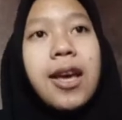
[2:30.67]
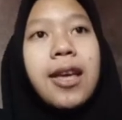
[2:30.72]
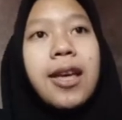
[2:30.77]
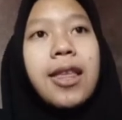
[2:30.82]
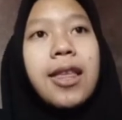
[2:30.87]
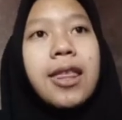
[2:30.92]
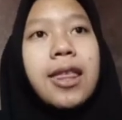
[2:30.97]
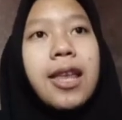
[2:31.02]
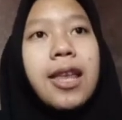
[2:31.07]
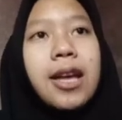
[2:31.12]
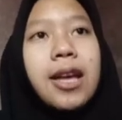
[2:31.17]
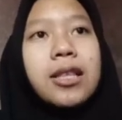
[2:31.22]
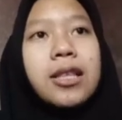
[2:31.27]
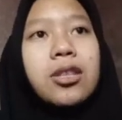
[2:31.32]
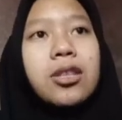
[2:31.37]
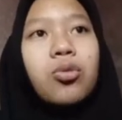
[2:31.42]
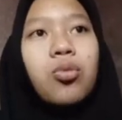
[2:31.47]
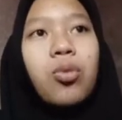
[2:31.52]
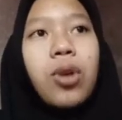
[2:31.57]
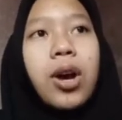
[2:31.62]

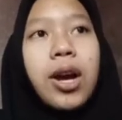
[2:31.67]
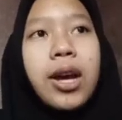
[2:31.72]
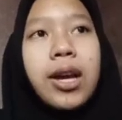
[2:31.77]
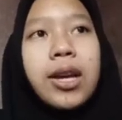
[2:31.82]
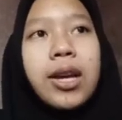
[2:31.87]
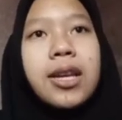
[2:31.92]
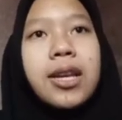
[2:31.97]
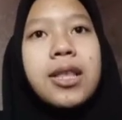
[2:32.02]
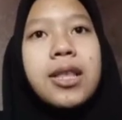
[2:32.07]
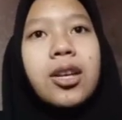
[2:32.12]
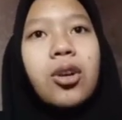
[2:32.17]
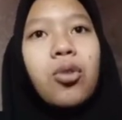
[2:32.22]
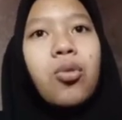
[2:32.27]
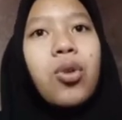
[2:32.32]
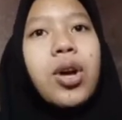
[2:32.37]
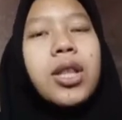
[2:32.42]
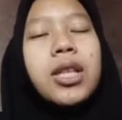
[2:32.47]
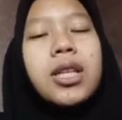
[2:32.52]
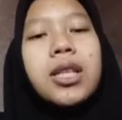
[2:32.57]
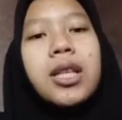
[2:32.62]
That's why the
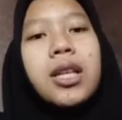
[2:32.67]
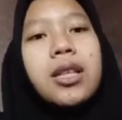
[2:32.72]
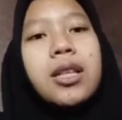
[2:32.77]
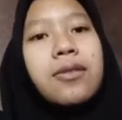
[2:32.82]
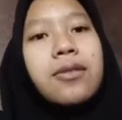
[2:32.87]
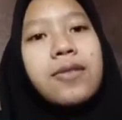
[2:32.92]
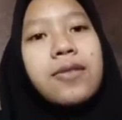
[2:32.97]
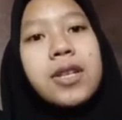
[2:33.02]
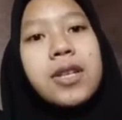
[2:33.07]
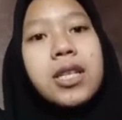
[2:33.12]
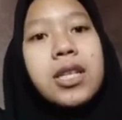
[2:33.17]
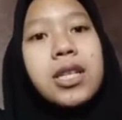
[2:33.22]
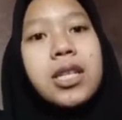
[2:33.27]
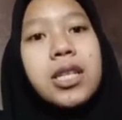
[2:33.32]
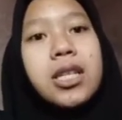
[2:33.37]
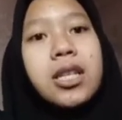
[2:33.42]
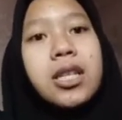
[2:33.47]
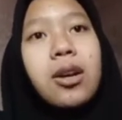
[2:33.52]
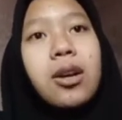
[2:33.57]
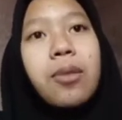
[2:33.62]
quantitative
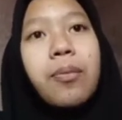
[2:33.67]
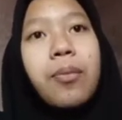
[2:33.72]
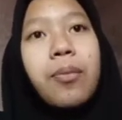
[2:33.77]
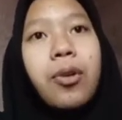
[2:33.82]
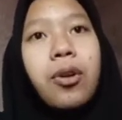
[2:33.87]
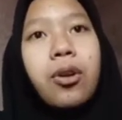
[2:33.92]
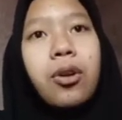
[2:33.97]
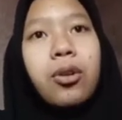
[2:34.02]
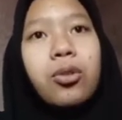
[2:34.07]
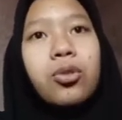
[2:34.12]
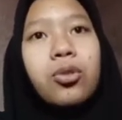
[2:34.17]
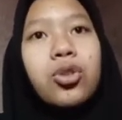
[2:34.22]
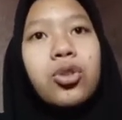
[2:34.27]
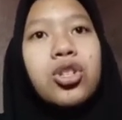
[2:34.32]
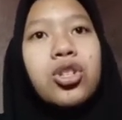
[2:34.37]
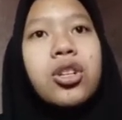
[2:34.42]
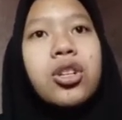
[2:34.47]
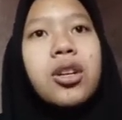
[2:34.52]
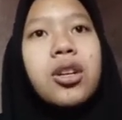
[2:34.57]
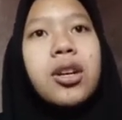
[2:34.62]
research
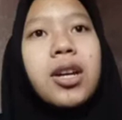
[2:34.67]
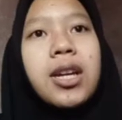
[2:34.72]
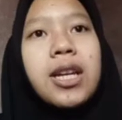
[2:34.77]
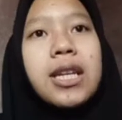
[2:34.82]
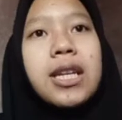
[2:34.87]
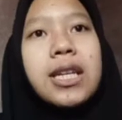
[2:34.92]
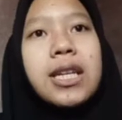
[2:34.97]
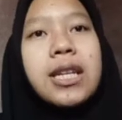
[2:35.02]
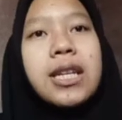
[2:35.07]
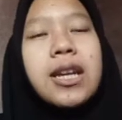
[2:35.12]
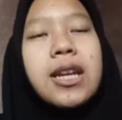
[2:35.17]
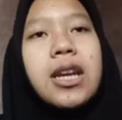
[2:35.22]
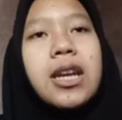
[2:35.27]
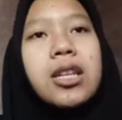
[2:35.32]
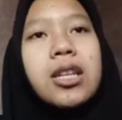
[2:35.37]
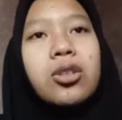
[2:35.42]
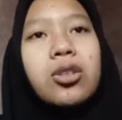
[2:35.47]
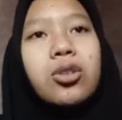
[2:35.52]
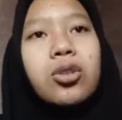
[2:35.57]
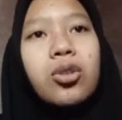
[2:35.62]
approach
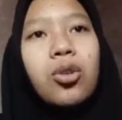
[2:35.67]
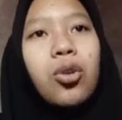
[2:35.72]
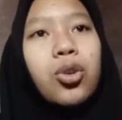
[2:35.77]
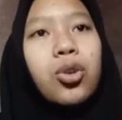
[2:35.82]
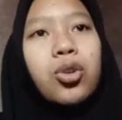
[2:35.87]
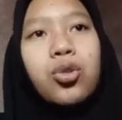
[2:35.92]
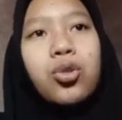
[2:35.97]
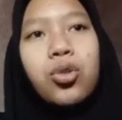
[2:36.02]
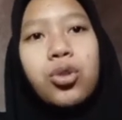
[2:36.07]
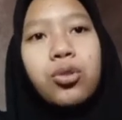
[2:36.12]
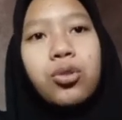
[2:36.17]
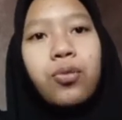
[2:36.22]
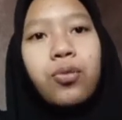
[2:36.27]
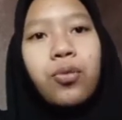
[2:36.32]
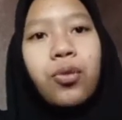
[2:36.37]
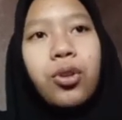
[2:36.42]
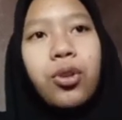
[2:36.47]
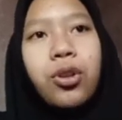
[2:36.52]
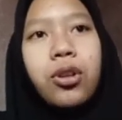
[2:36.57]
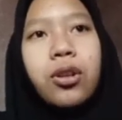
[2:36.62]
is so
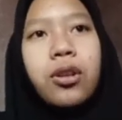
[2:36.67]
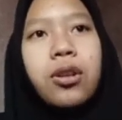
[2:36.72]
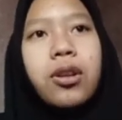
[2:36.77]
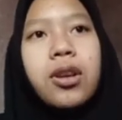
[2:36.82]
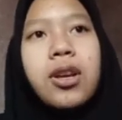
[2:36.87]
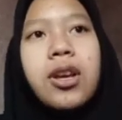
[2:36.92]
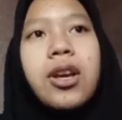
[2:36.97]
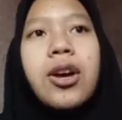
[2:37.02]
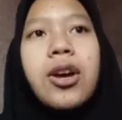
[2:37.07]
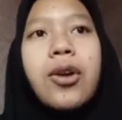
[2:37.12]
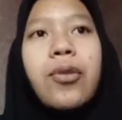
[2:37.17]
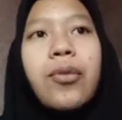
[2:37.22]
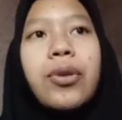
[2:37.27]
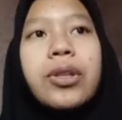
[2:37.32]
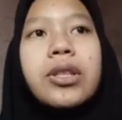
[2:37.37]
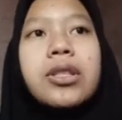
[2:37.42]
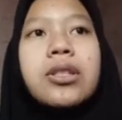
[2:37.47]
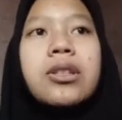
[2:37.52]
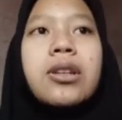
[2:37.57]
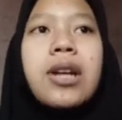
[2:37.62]
useful
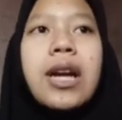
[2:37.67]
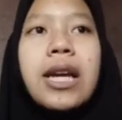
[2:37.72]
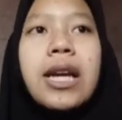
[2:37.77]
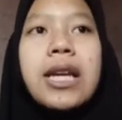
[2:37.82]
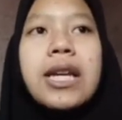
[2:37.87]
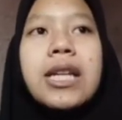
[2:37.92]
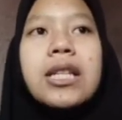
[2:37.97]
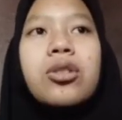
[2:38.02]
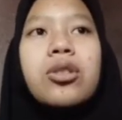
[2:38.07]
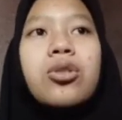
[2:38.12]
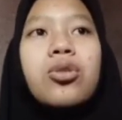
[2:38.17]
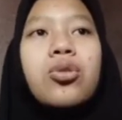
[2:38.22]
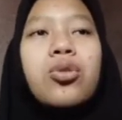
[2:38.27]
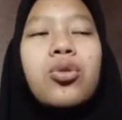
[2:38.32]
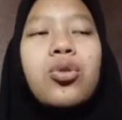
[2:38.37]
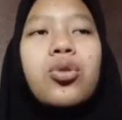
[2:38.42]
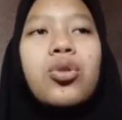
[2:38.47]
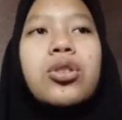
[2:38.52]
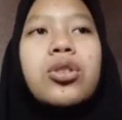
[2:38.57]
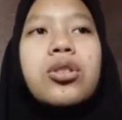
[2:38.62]
when trying
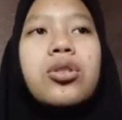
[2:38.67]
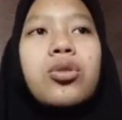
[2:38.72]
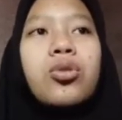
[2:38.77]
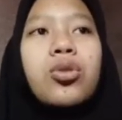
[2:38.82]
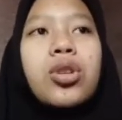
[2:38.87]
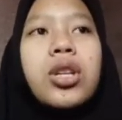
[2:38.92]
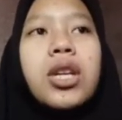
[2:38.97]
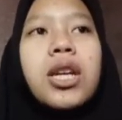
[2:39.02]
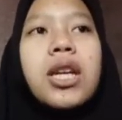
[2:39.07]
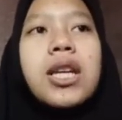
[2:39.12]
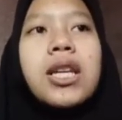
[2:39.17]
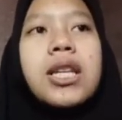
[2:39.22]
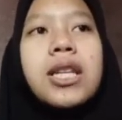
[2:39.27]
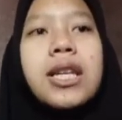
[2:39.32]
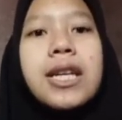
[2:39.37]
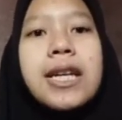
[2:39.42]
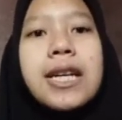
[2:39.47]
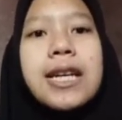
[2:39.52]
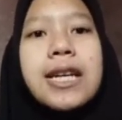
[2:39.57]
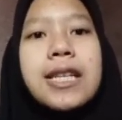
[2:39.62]
to study a